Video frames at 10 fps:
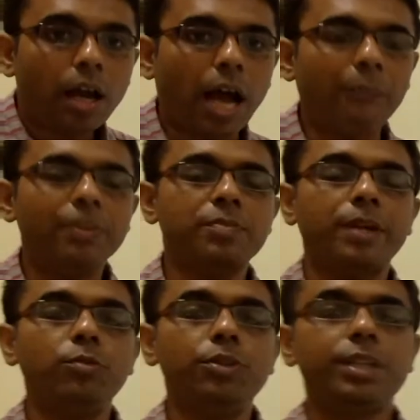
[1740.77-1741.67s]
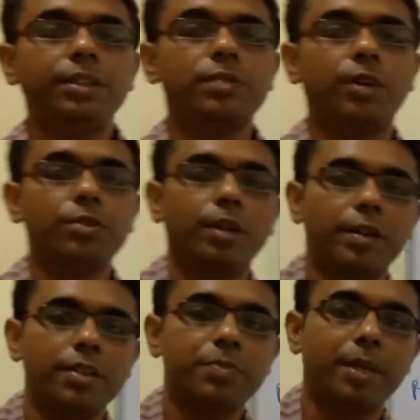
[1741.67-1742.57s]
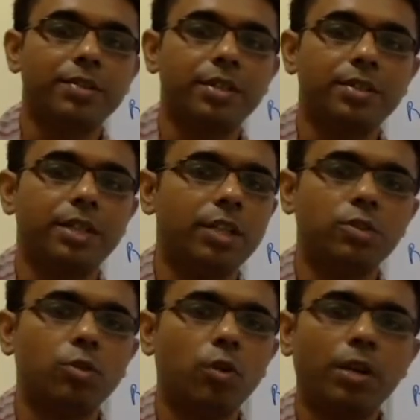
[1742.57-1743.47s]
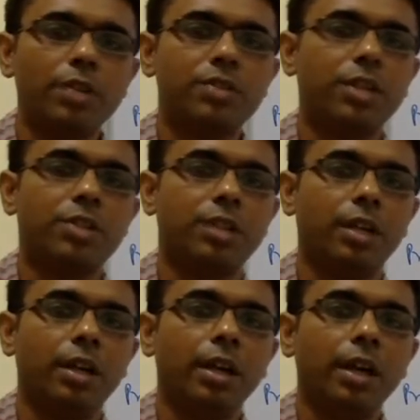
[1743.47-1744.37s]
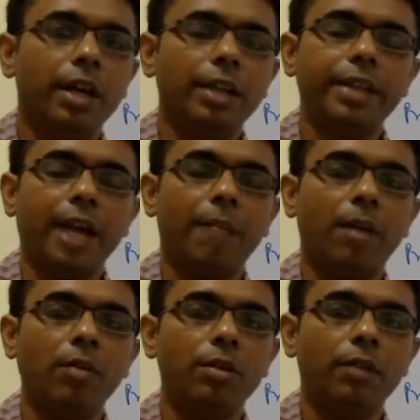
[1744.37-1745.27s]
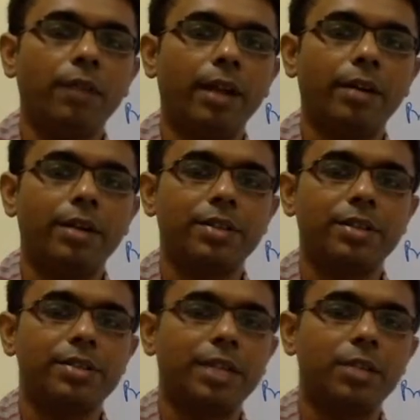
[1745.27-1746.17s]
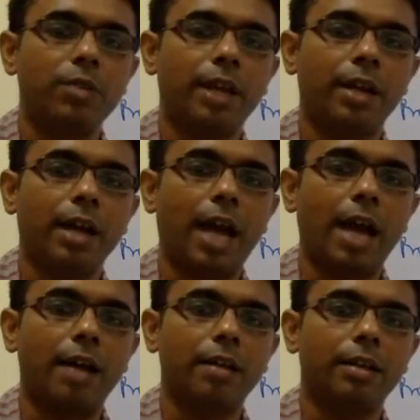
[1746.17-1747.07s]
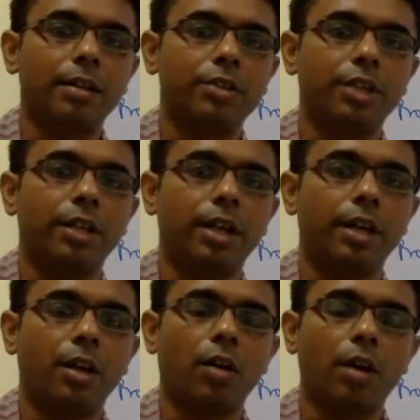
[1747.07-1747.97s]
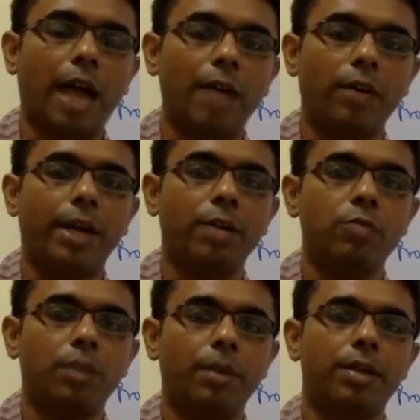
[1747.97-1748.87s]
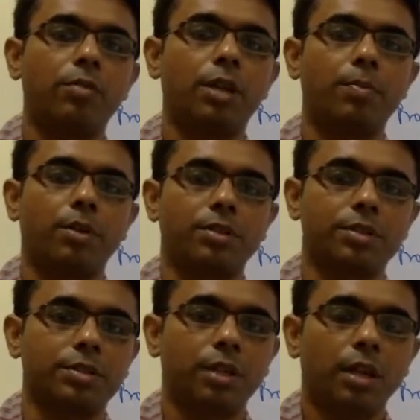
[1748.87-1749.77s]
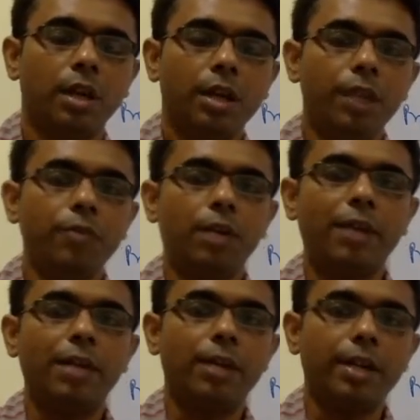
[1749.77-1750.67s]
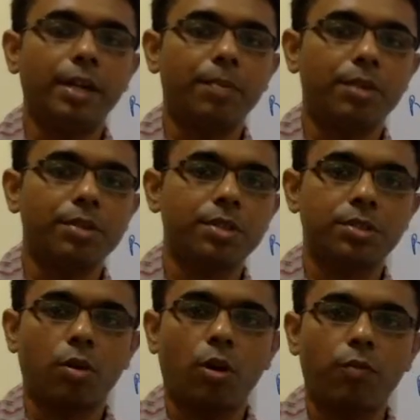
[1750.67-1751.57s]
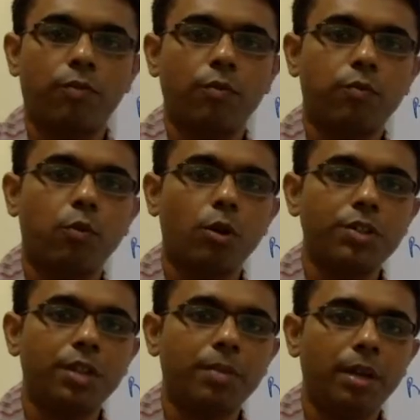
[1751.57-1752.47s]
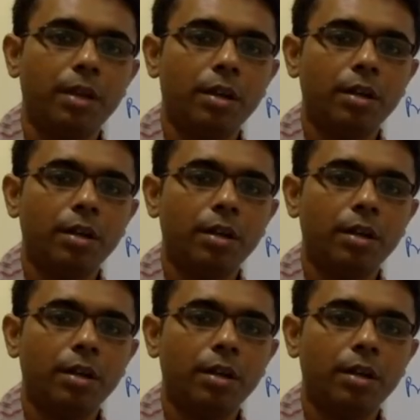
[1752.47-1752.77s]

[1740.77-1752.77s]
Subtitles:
happens by using these virtual address spaces, there is no restriction in the amount of addresses that you can generate or allocate to a particular process. If you have allocated a process of 4 GB,